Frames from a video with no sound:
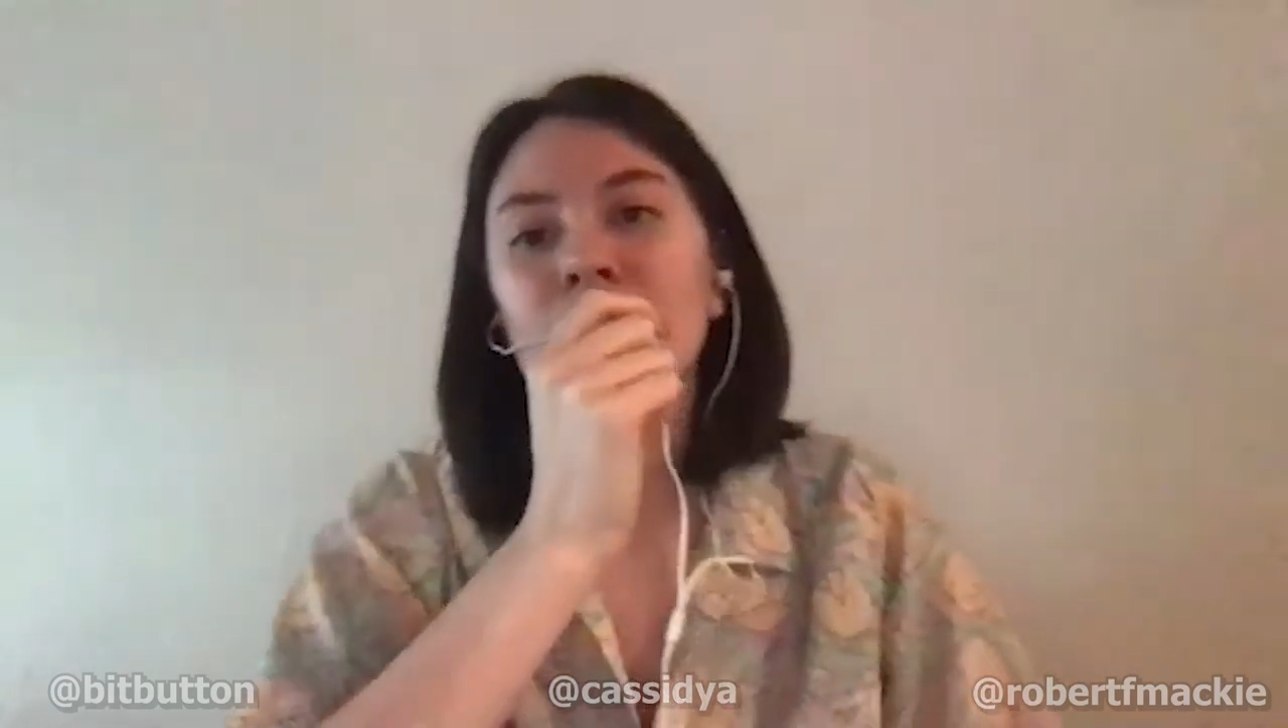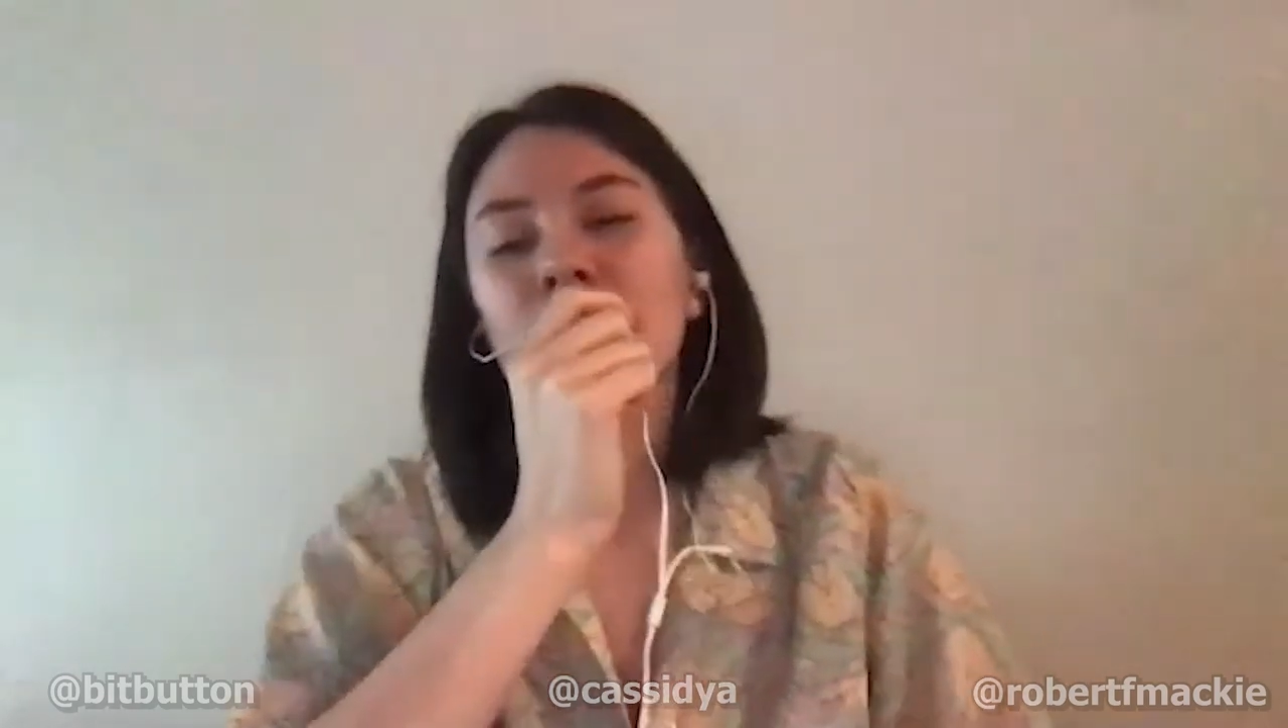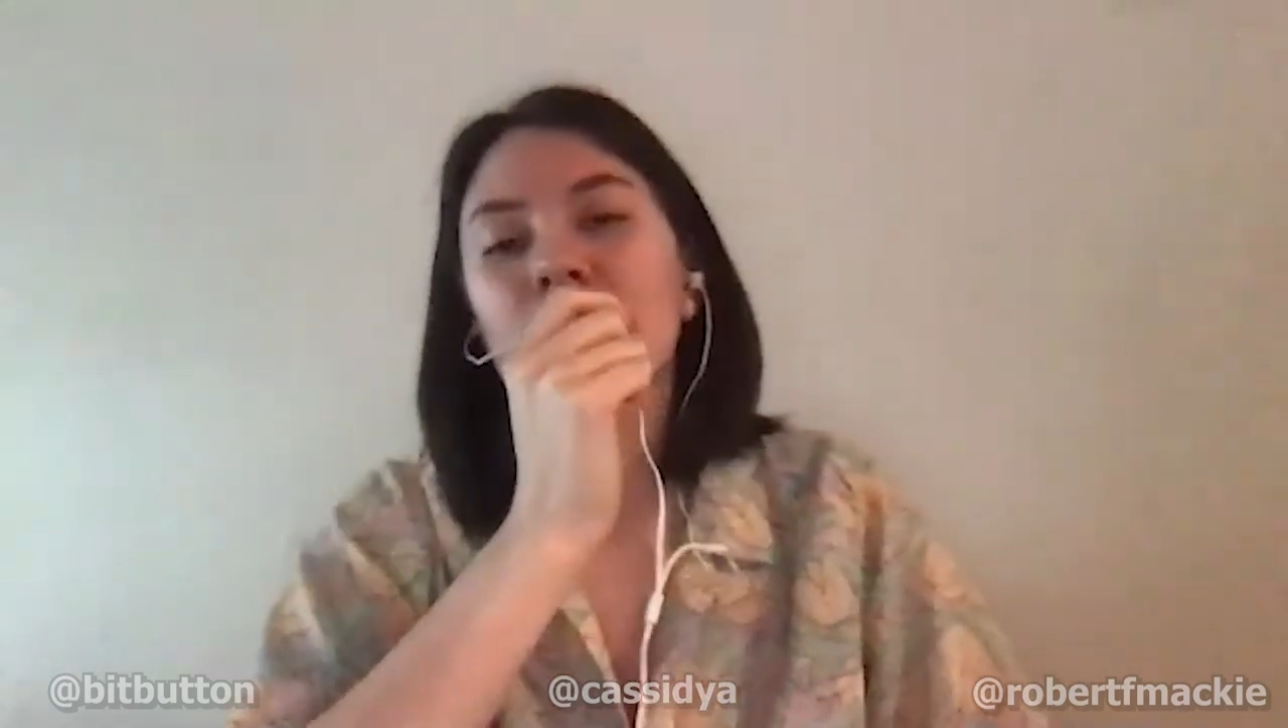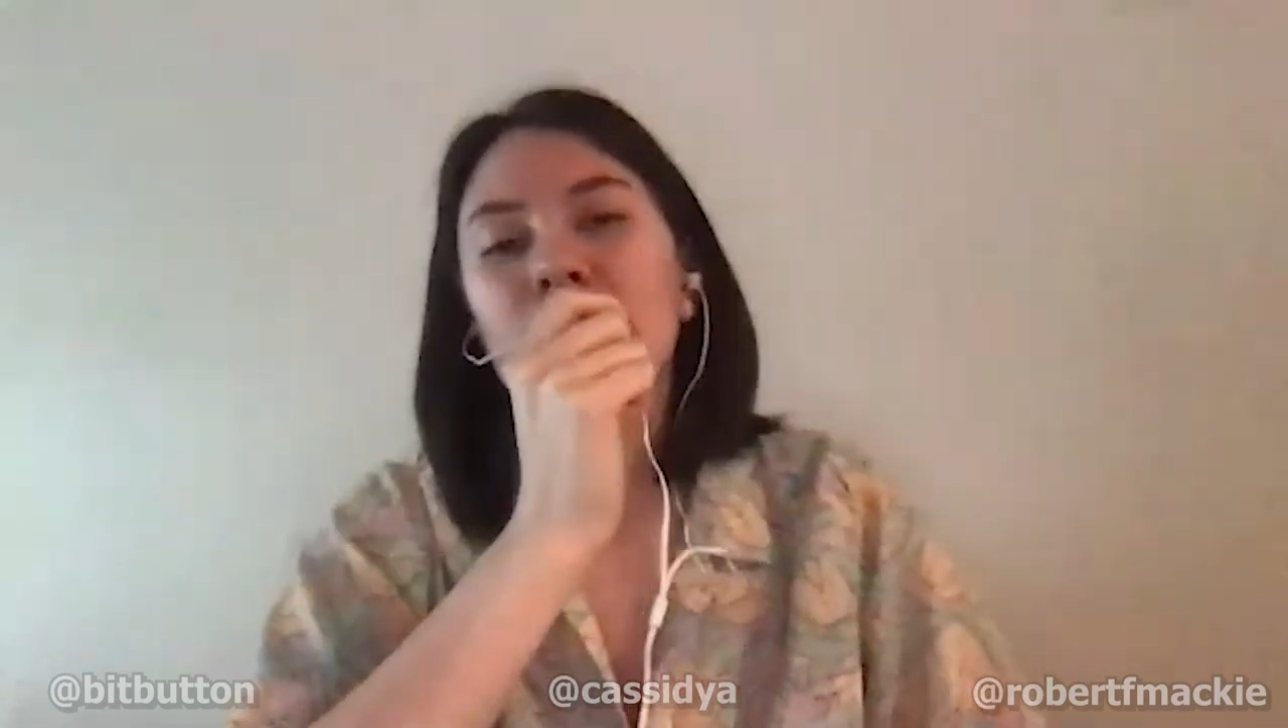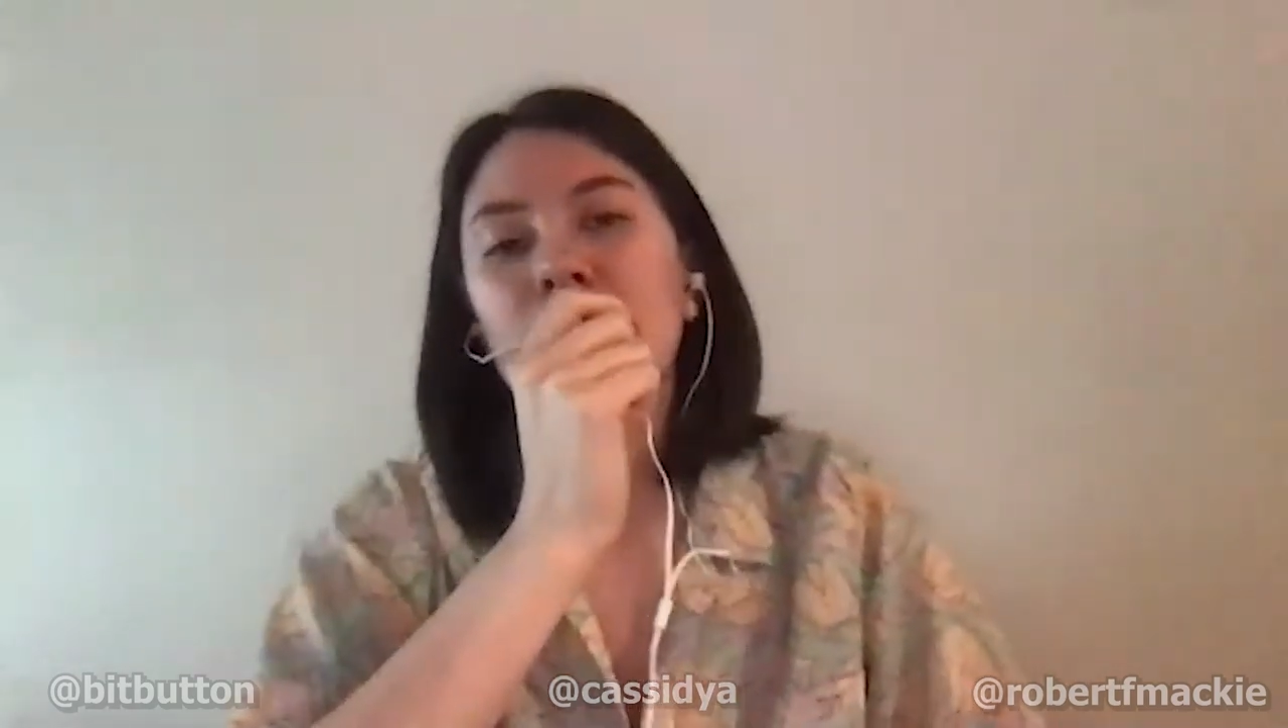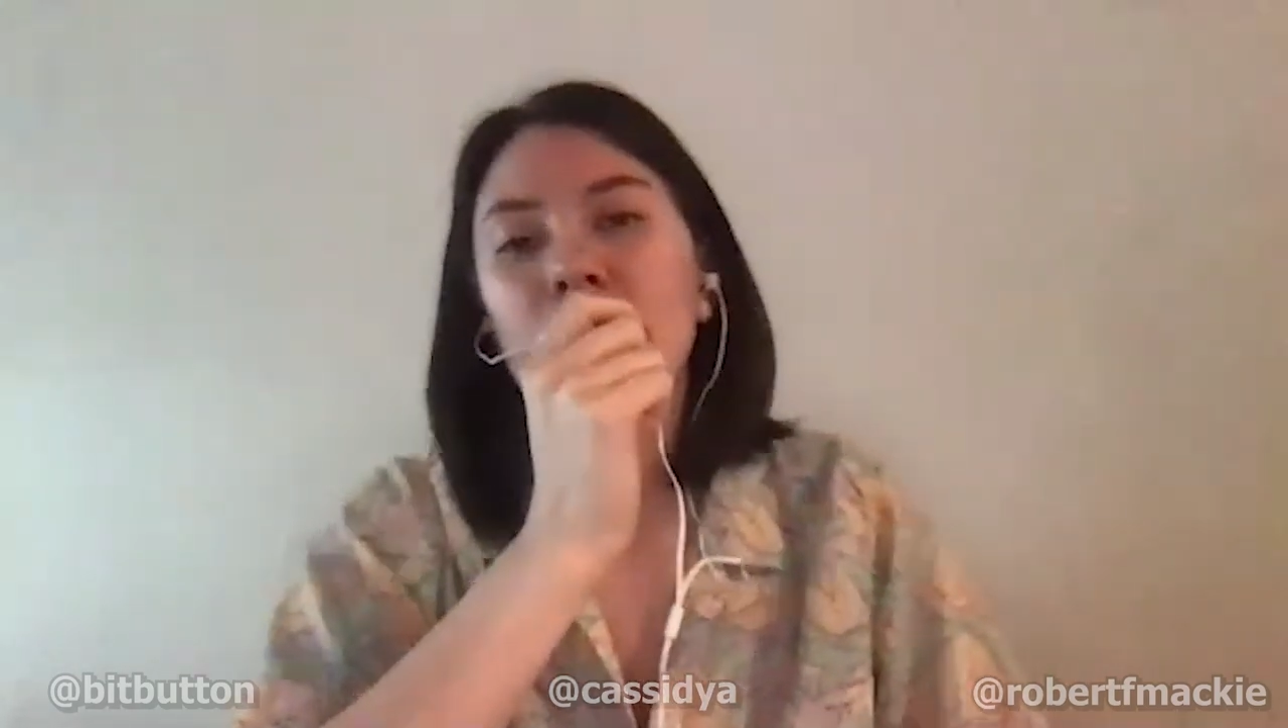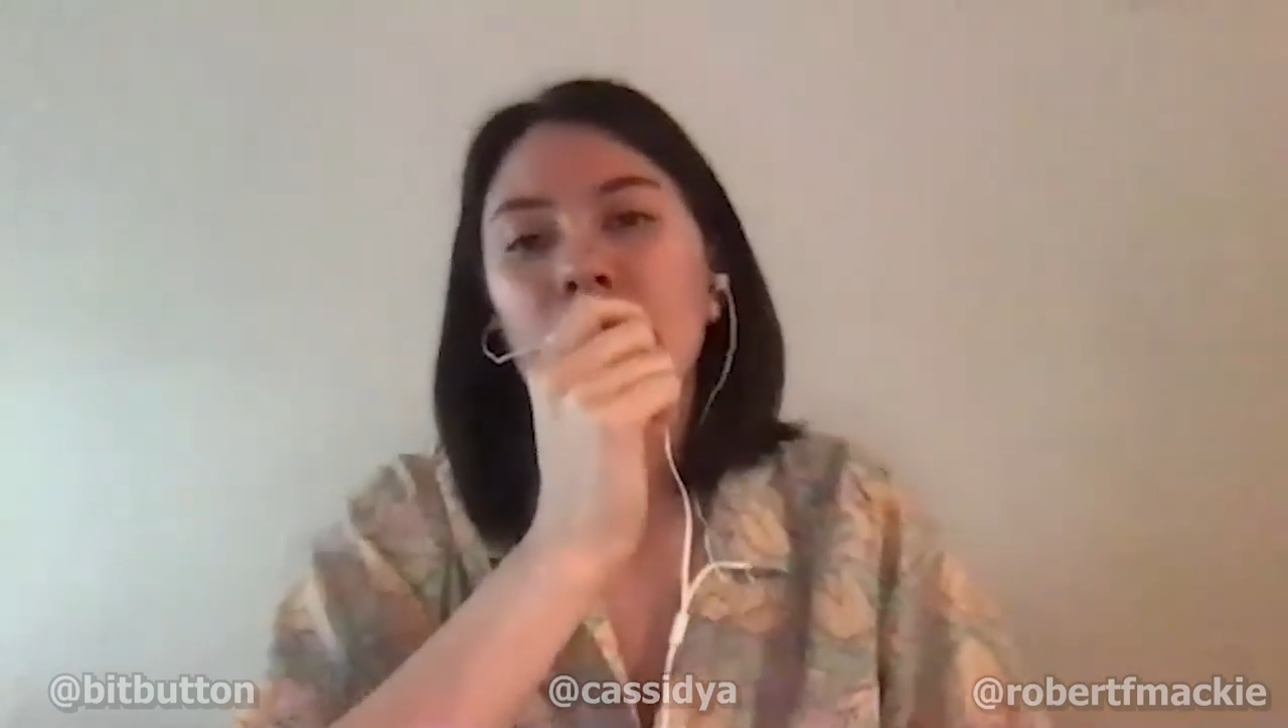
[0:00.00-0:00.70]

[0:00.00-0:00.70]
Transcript: of dust that